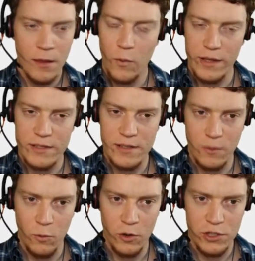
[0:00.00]
We can set
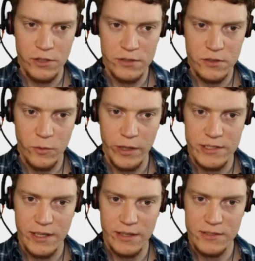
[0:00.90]
the watchers, we can
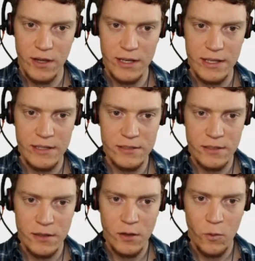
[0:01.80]
set assignees,
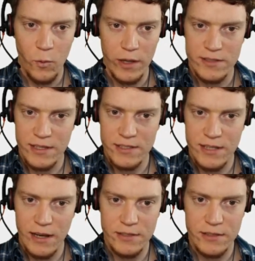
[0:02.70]
we can set
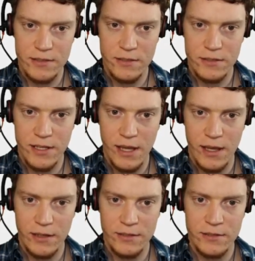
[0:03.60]
statuses,
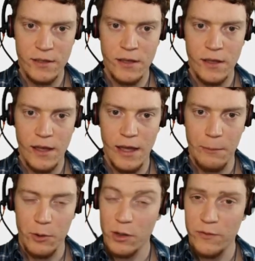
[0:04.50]
tags, we
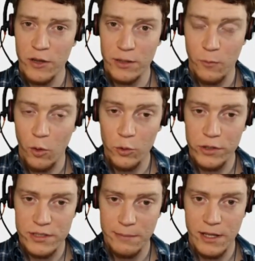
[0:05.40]
can convert them all to
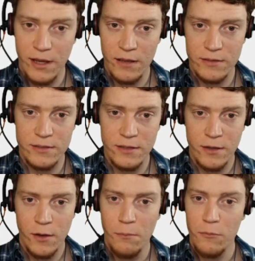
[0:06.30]
subtasks,
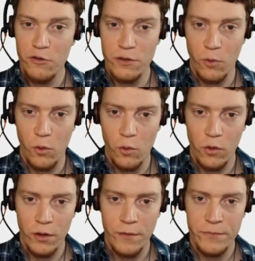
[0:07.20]
move them
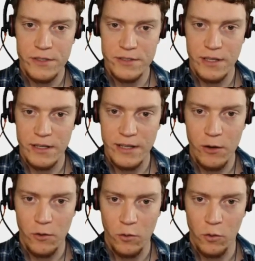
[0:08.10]
all, set a
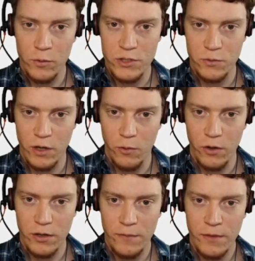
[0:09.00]
date on all, which is what I want.